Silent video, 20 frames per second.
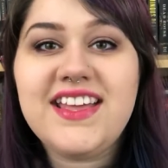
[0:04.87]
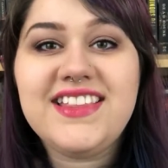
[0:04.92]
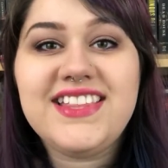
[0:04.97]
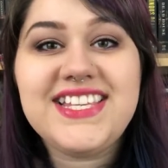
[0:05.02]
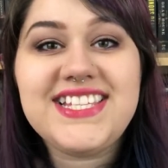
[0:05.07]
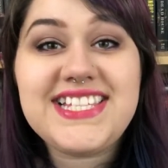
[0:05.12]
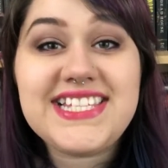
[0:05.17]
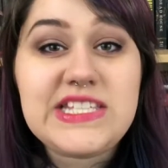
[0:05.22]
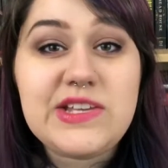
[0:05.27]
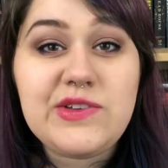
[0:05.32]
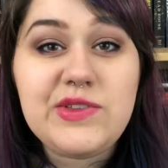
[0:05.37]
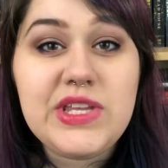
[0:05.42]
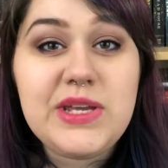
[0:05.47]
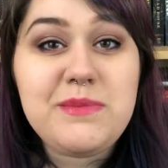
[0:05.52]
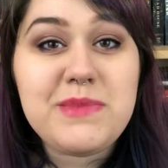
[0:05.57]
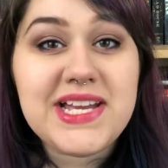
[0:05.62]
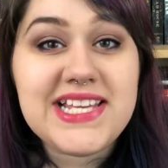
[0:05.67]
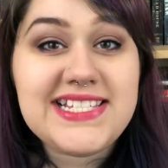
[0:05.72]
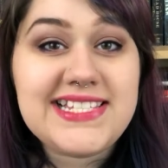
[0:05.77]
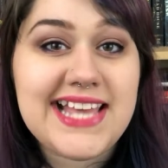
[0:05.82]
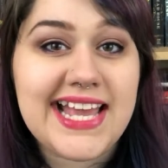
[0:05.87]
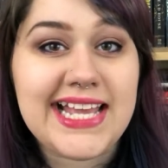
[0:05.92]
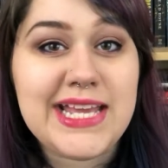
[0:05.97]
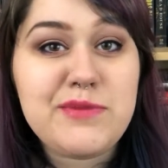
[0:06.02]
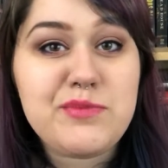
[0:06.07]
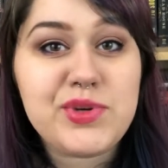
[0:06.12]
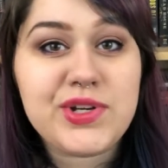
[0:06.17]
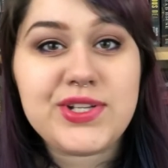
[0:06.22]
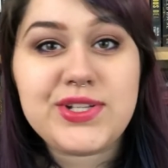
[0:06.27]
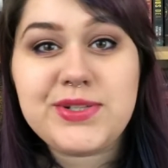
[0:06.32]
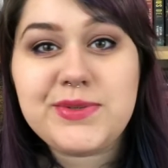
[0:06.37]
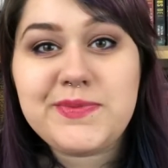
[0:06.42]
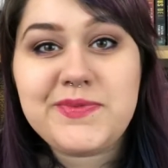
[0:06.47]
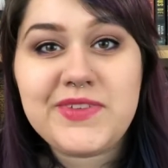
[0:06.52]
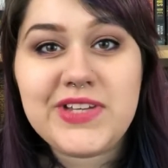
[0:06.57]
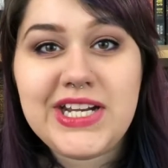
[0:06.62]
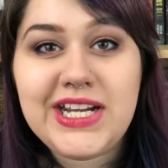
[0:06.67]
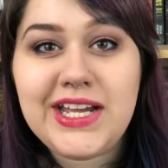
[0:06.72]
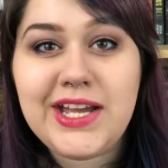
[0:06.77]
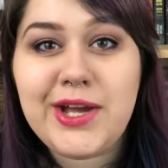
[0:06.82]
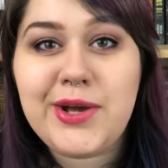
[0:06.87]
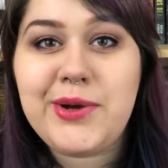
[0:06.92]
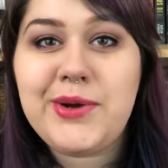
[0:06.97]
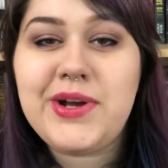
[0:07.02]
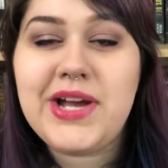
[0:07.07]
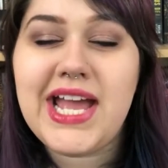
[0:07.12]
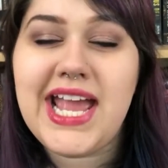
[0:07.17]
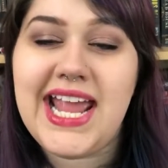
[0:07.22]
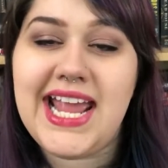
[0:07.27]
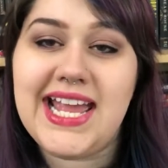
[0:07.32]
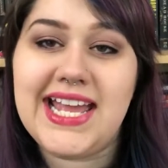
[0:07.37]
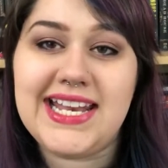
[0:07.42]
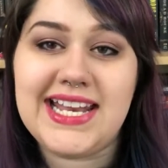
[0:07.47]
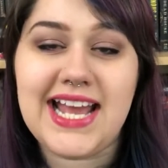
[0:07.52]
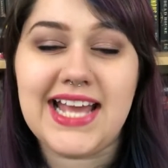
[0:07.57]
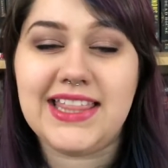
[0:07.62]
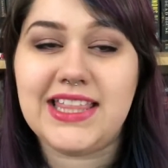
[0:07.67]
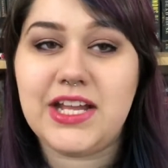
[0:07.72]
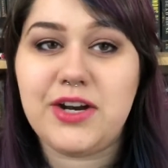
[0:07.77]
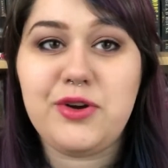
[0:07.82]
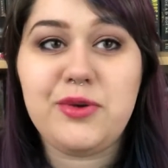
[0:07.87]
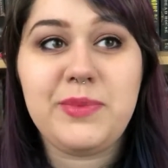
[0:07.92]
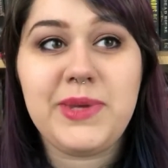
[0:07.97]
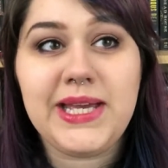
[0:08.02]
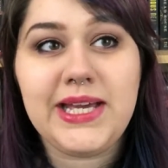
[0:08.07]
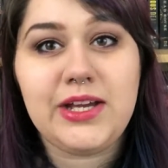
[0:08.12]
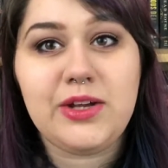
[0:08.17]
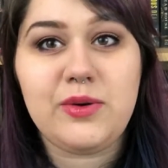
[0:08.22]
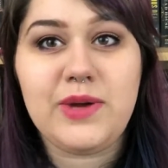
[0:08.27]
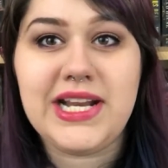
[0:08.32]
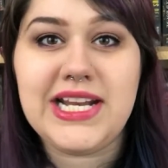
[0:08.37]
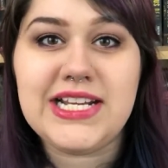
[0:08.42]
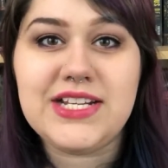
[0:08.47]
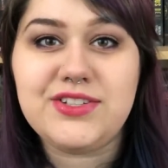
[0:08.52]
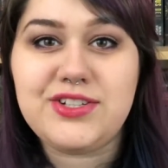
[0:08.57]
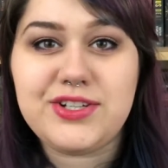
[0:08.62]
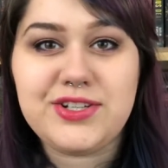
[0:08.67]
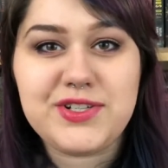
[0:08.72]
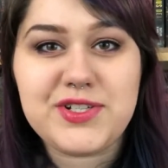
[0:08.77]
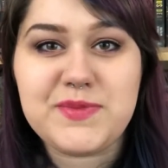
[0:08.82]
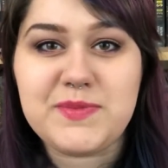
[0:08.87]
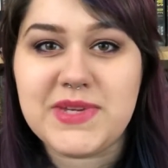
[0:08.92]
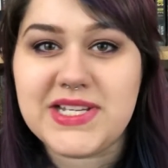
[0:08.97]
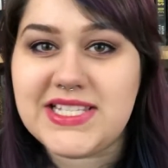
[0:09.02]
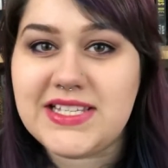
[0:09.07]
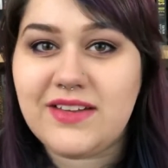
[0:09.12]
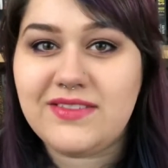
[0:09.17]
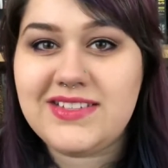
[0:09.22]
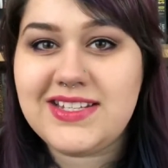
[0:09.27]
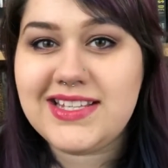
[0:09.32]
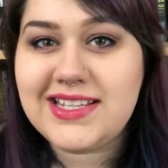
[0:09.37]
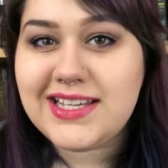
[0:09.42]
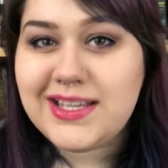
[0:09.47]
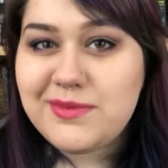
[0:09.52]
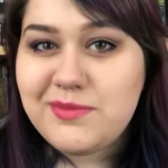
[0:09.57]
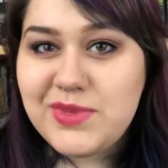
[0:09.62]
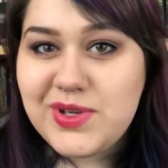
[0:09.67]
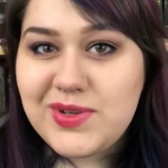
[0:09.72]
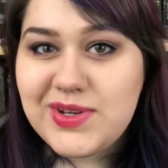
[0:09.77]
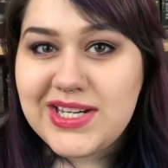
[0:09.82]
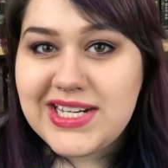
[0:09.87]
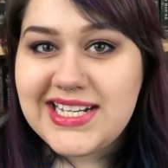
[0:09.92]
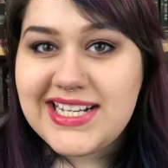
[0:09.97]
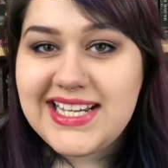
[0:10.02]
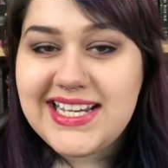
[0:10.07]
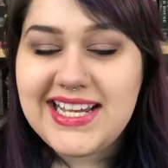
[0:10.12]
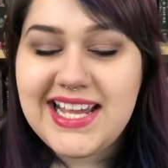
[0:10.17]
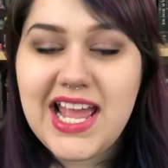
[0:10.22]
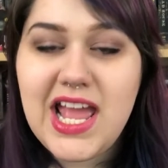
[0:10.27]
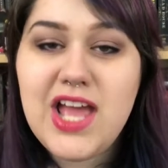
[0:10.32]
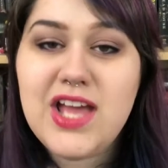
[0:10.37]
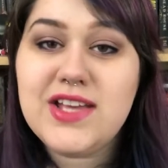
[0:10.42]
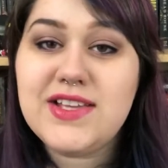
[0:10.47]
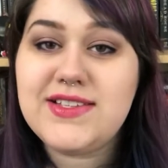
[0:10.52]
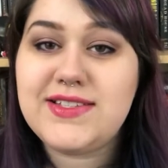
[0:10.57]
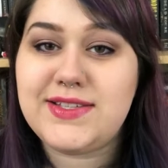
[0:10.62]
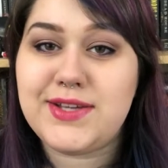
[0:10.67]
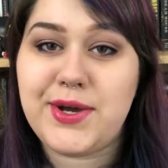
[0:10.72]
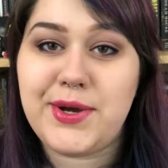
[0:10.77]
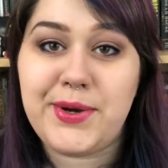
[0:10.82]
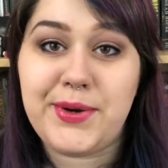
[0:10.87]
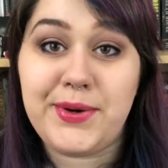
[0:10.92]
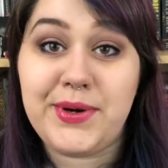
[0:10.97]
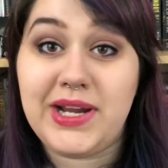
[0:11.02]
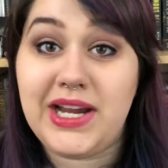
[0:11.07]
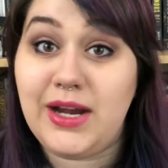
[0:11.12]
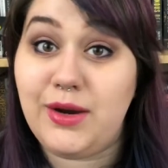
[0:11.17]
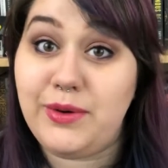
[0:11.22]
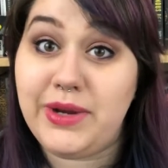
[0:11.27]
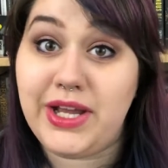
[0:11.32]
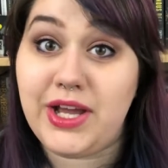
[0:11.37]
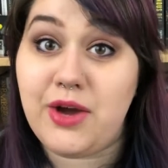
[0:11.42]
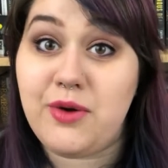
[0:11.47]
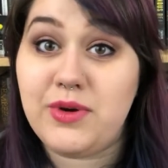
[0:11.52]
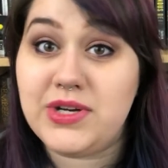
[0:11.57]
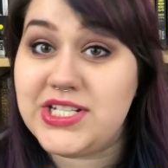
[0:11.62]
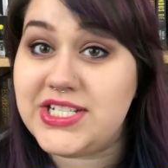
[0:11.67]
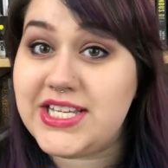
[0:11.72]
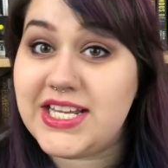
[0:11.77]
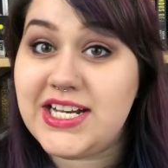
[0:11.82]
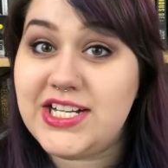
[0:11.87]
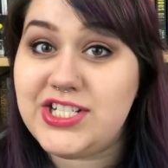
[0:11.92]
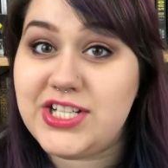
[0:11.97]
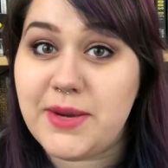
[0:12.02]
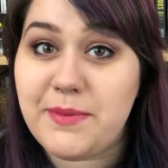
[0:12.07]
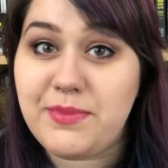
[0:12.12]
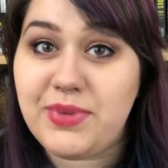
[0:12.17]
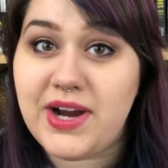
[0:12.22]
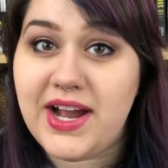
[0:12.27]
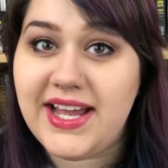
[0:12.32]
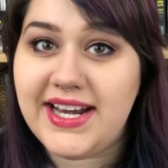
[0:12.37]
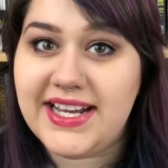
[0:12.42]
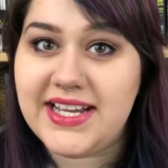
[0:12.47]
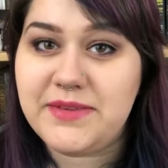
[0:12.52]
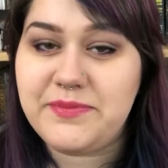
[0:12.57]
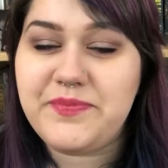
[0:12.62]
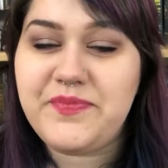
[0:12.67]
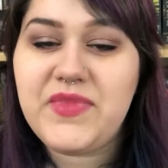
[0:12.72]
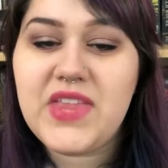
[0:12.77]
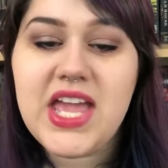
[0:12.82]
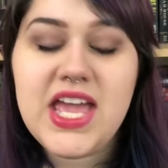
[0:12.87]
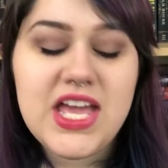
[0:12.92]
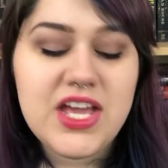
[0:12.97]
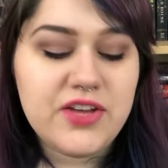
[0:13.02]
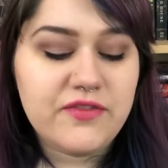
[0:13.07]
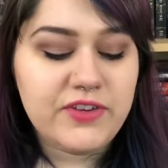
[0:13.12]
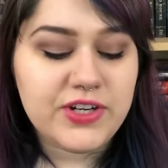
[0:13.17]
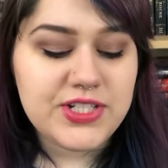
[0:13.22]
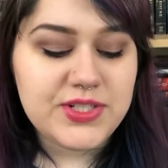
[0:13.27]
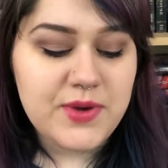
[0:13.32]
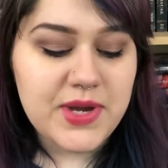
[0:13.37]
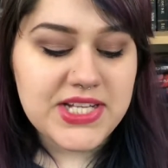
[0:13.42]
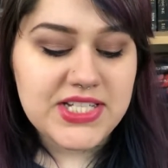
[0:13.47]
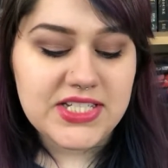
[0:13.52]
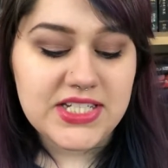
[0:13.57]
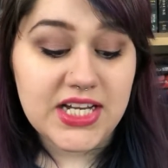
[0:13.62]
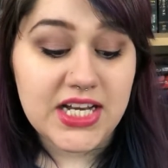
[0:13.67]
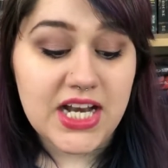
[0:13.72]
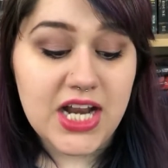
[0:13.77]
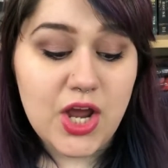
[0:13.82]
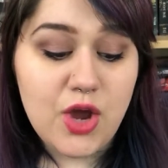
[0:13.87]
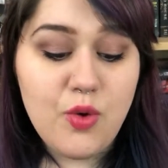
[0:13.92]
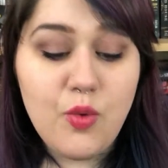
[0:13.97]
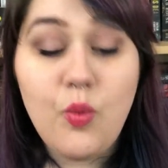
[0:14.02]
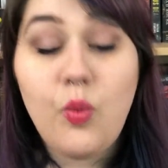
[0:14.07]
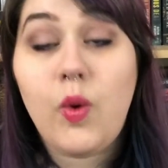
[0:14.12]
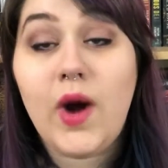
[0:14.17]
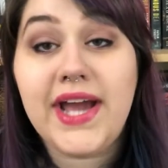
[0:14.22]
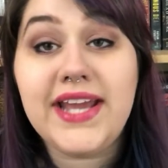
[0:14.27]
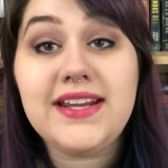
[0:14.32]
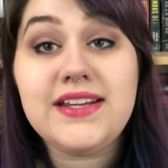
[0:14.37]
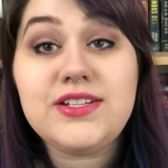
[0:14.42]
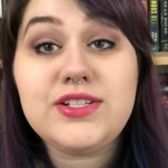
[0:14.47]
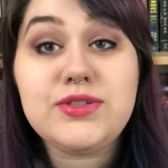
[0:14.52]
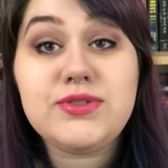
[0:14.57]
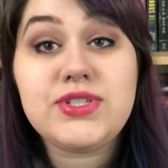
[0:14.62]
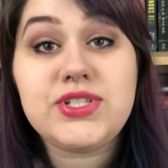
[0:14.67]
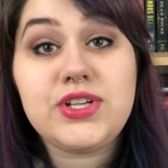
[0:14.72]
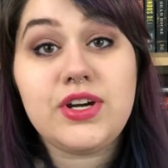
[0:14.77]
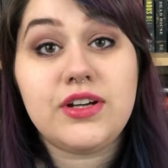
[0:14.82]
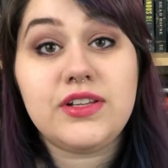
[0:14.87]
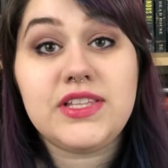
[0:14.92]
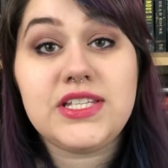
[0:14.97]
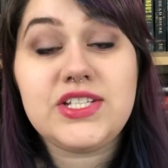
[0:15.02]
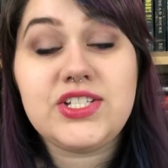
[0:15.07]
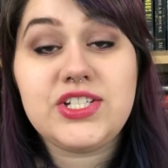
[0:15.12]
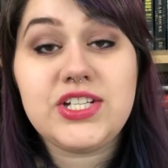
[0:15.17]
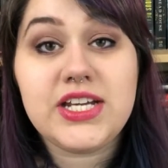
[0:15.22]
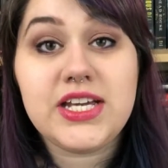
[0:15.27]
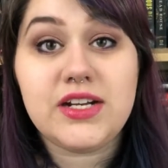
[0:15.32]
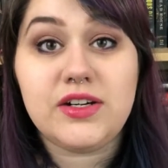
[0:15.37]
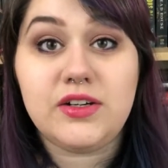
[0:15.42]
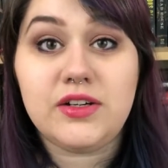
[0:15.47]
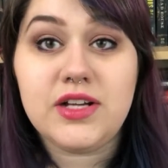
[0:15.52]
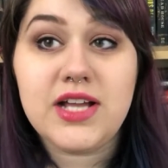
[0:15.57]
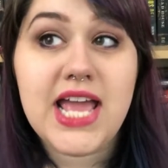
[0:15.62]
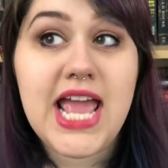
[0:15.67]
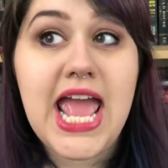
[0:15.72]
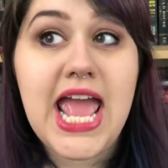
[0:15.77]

This is only my second Booktube video and I thought it would be a good way to introduce myself to the community. So here we go, we're just going to jump right in. First question, why did you start this channel?